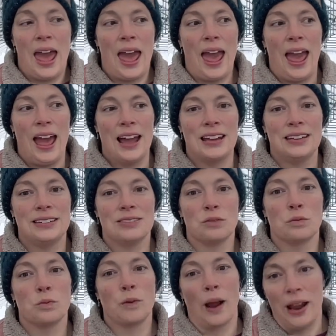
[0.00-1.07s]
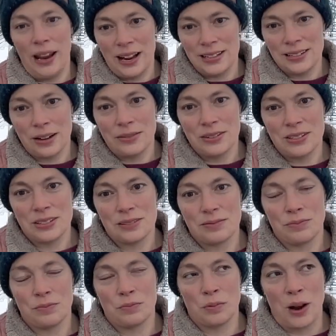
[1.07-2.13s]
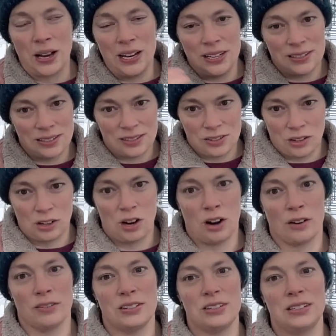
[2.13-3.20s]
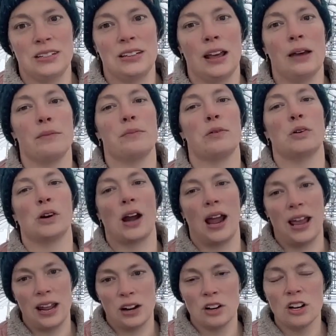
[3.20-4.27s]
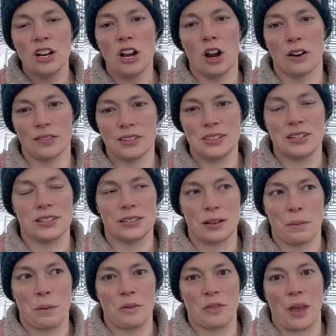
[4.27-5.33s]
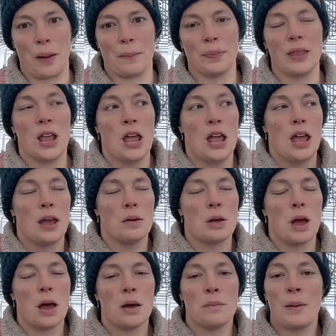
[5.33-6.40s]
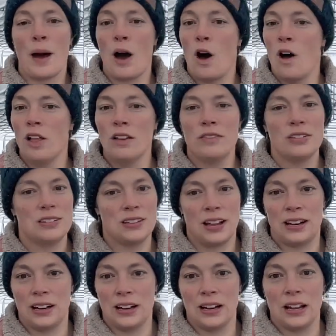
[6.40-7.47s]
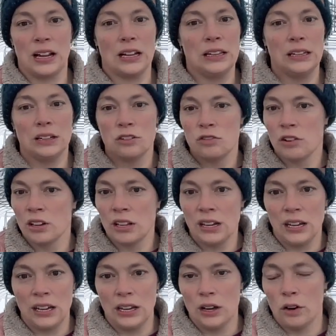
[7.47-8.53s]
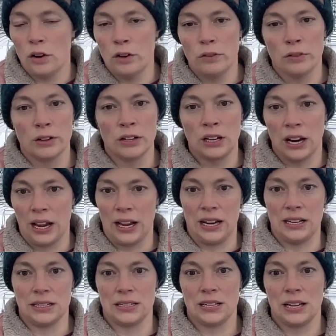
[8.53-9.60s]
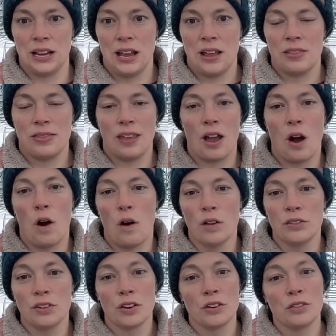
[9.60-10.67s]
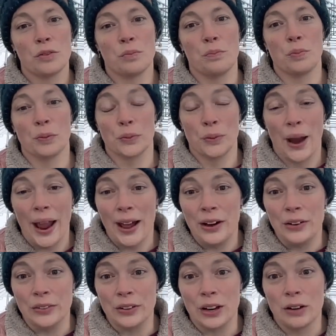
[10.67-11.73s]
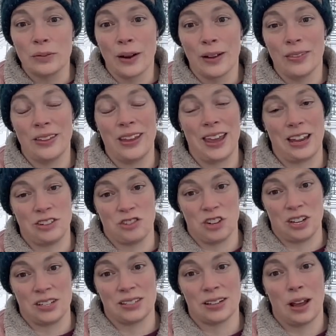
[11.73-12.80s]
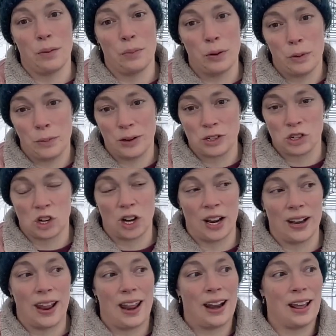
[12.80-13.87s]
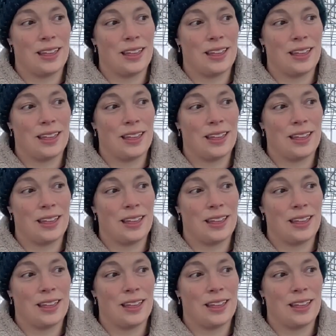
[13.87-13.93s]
And right as I was ready to start harvesting them, or I had already harvested some of them, but all of a sudden, literally overnight, they all turned brown around the edges. I'll put a picture on, and I